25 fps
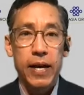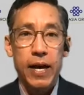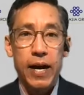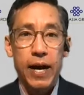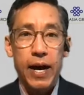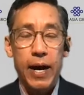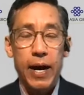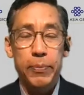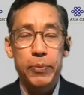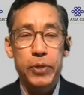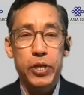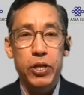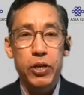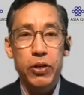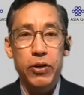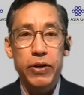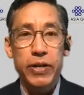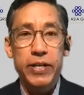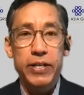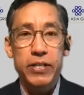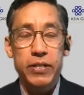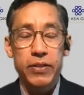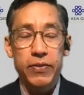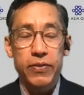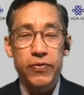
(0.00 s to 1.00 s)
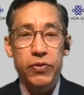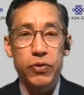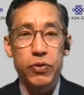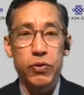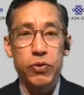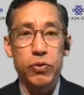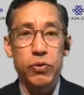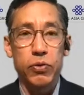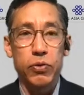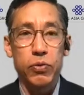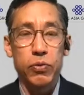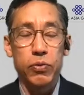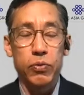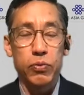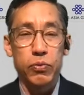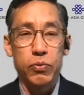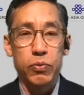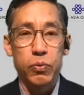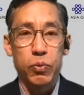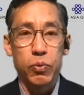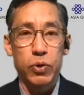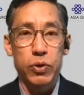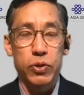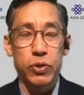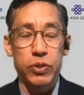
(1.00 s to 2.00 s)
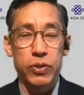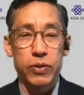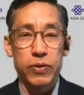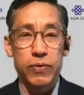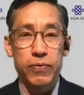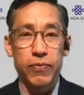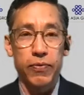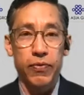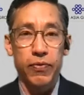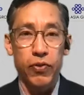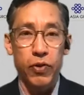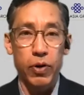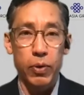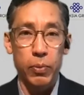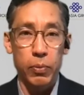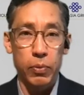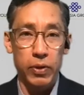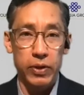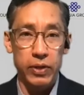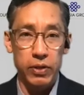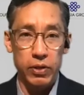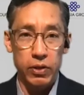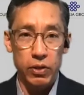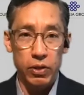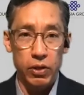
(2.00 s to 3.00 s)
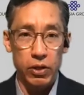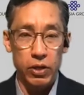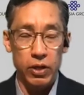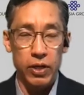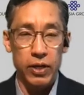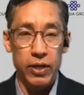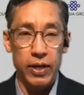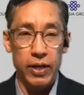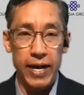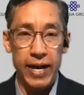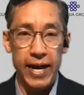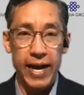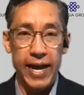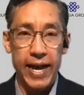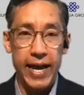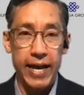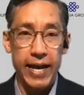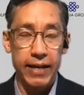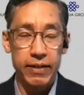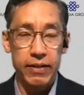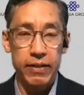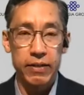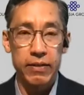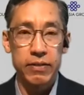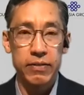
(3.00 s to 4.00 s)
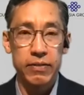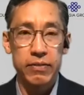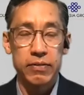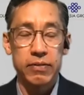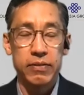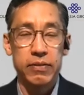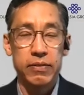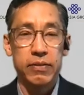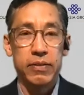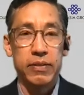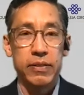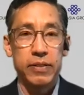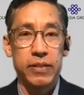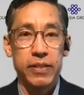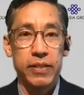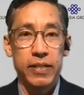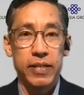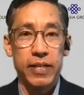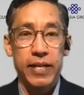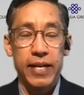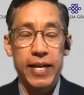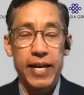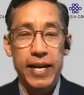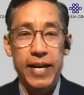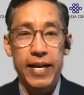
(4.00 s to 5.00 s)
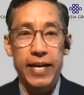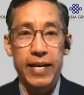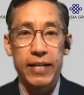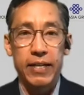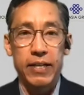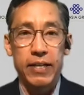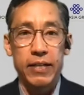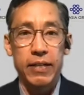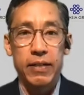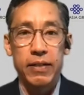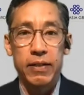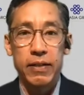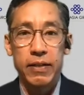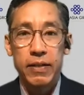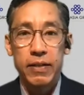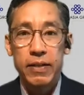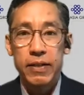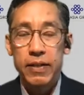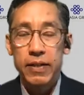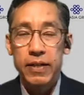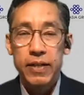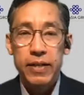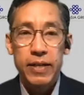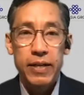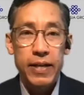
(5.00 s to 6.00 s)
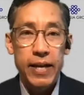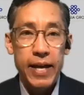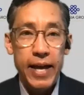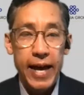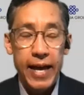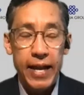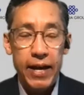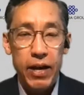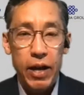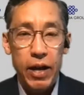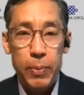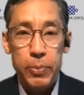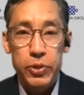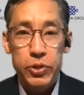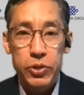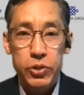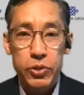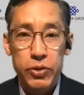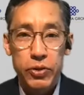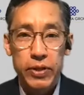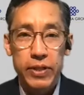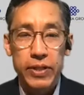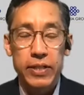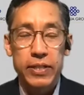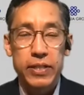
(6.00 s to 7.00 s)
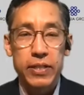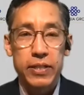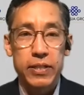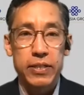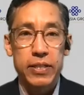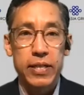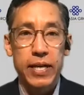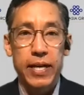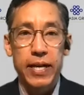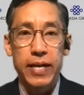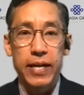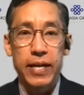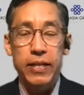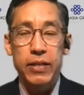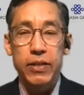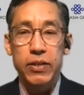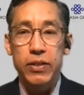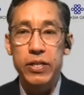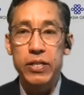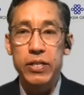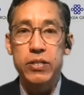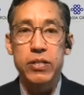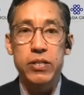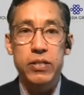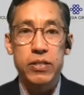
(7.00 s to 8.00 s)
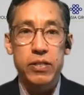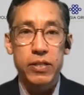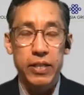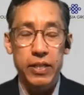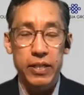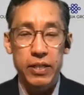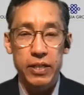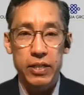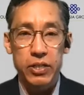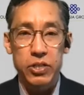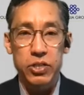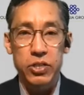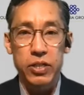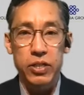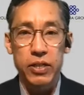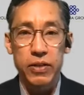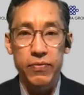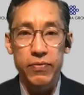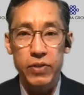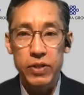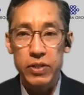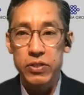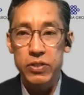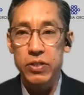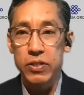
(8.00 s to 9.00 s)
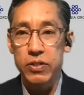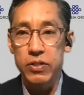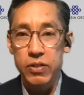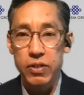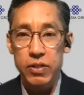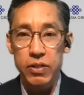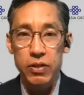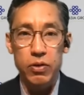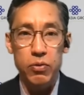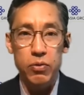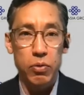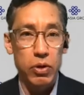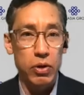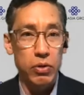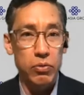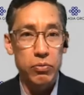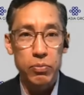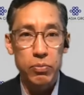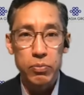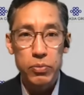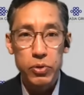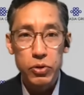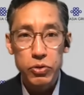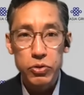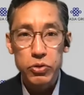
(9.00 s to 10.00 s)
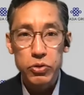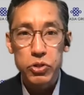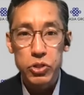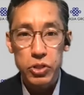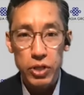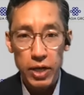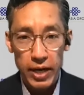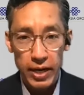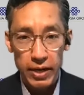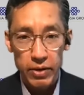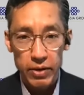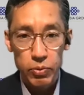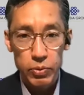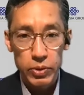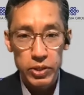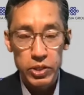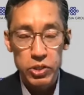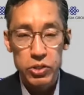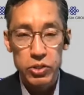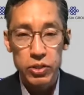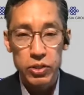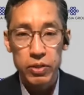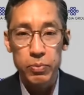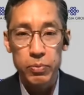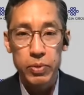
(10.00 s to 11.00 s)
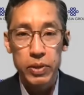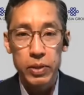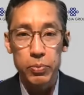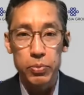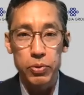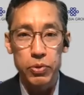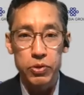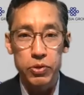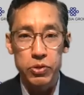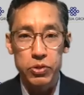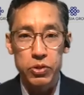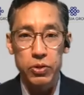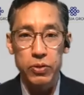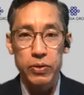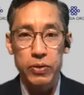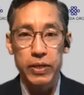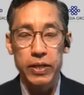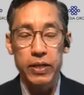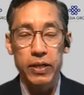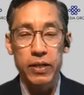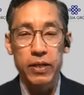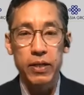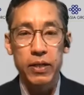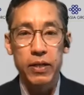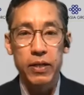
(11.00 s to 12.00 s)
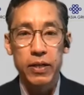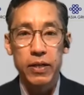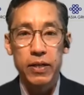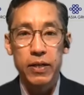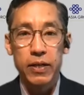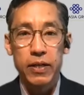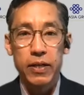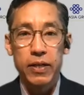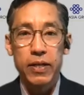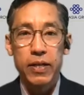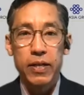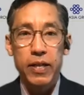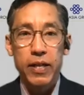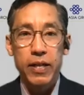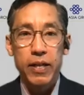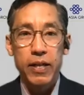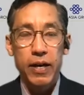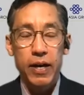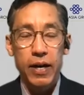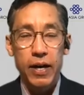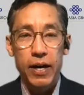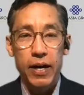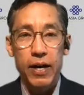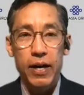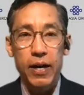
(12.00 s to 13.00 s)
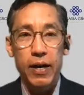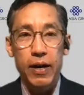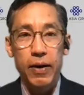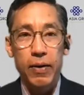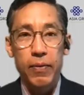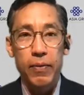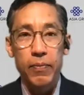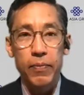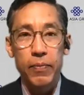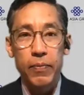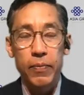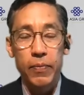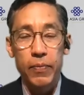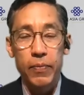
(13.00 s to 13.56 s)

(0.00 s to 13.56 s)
I'm curious if you were to firmly look ahead and had an opportunity to say, this is the initiative, this is the quote moonshot we should be pursuing to